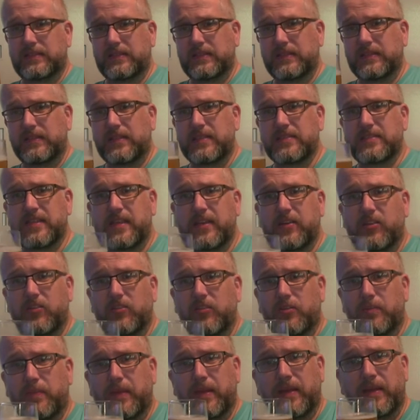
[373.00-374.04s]
let's get in on
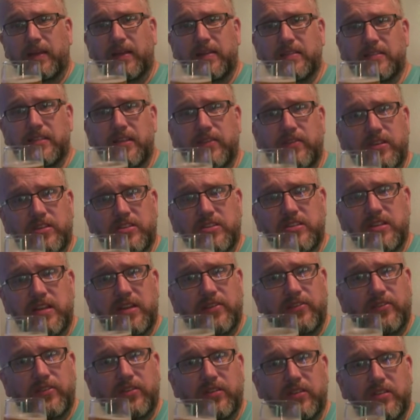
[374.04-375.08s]
the beer. Let's give it a
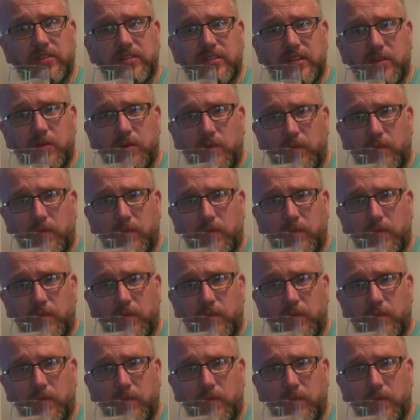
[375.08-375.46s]
sniff. See what